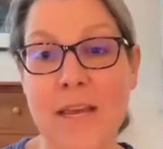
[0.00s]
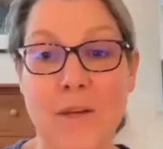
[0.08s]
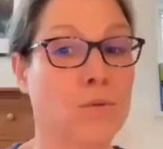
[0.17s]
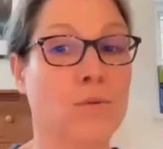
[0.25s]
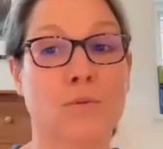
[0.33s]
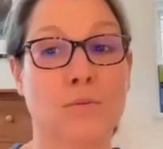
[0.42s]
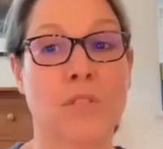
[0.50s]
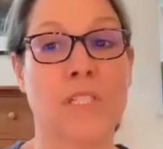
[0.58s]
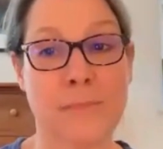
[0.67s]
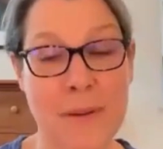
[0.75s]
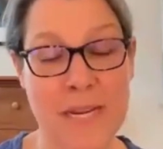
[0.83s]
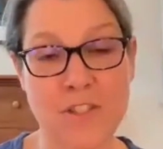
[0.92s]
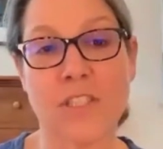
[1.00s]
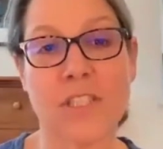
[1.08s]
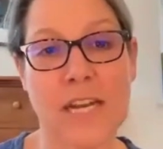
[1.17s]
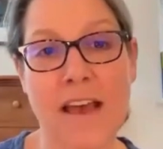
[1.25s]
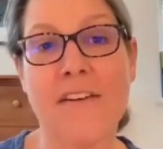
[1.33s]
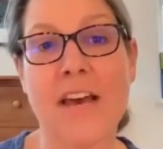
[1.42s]
say, ooh, this patient
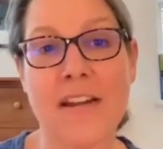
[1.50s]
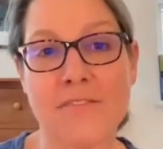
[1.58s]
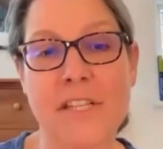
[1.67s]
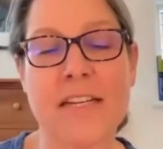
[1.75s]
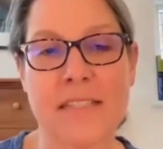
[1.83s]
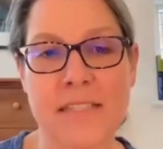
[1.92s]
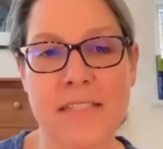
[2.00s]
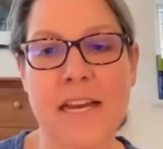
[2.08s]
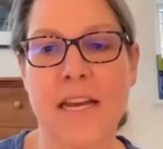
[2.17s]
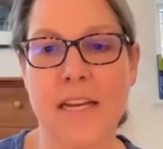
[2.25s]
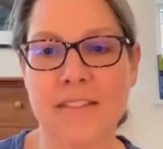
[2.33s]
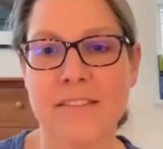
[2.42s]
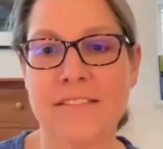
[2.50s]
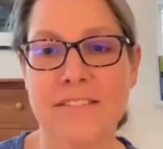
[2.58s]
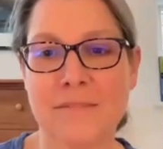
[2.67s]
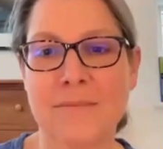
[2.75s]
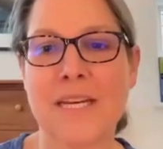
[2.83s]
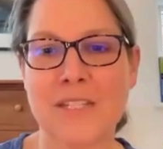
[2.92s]
could have anaphylaxis. I got to
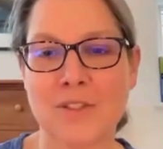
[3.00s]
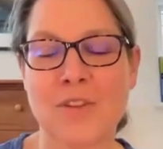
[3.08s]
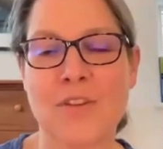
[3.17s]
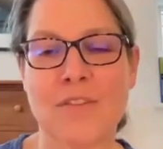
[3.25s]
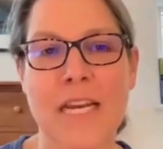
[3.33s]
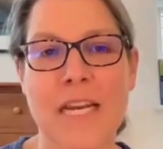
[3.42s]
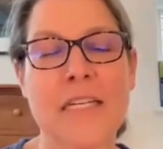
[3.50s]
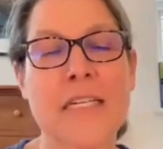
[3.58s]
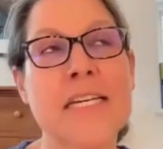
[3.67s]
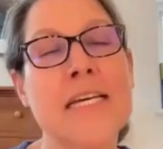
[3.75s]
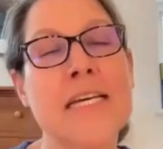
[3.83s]
make sure they're ready.